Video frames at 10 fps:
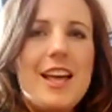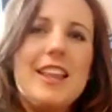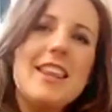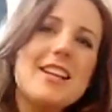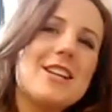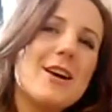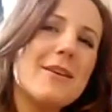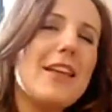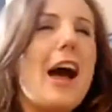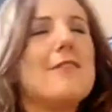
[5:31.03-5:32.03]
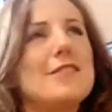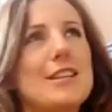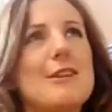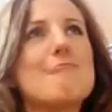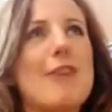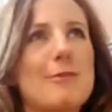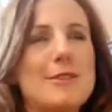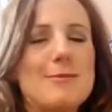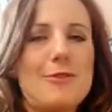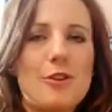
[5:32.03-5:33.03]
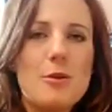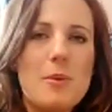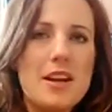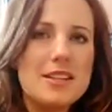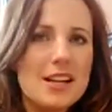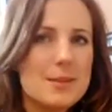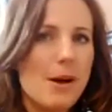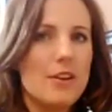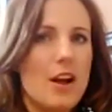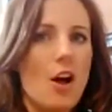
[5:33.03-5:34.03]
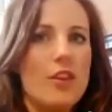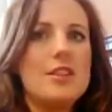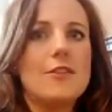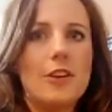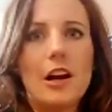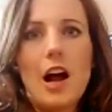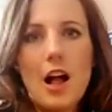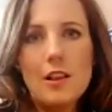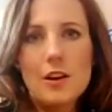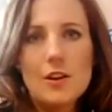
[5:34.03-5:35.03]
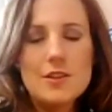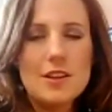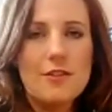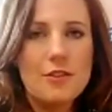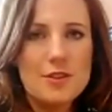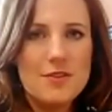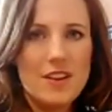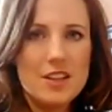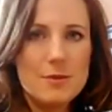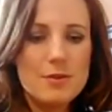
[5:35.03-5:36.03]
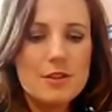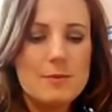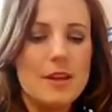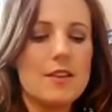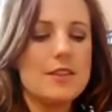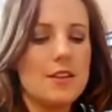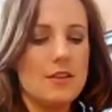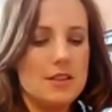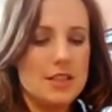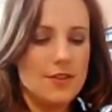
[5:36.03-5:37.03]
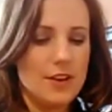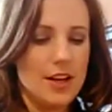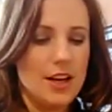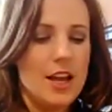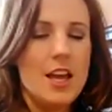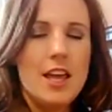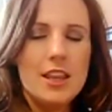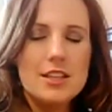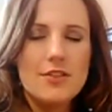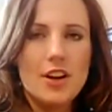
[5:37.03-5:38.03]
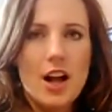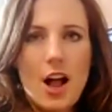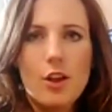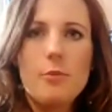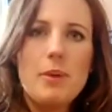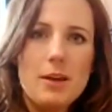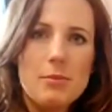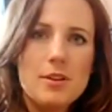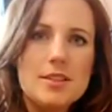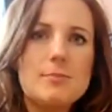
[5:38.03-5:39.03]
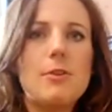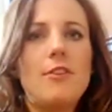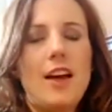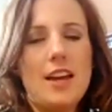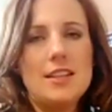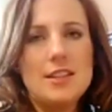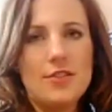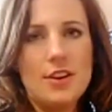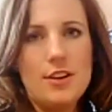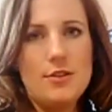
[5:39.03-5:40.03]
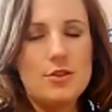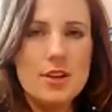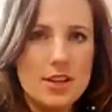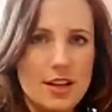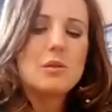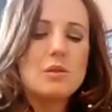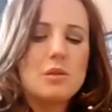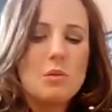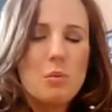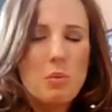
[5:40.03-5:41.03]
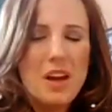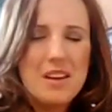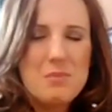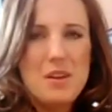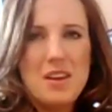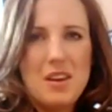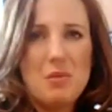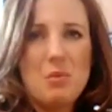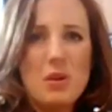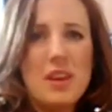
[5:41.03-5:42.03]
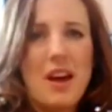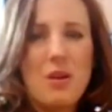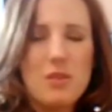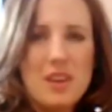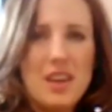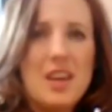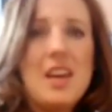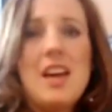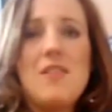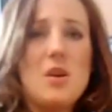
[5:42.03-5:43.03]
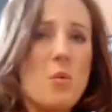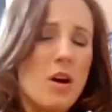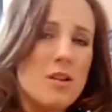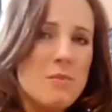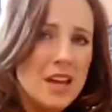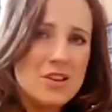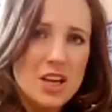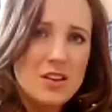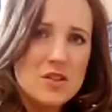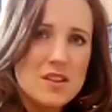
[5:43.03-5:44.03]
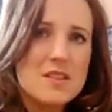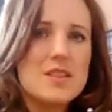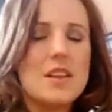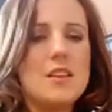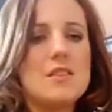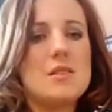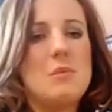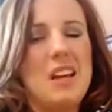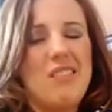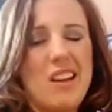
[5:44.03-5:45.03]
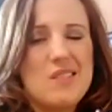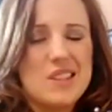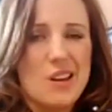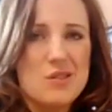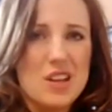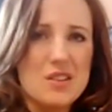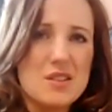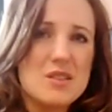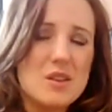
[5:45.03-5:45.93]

They talk about that. I've seen it in Wegmans before, but it talks about all the different colors of fruits and vegetables because they're different. The different color pigments provide different nutrition. The way to be really healthy, if you want to make changes, is to make lifestyle changes.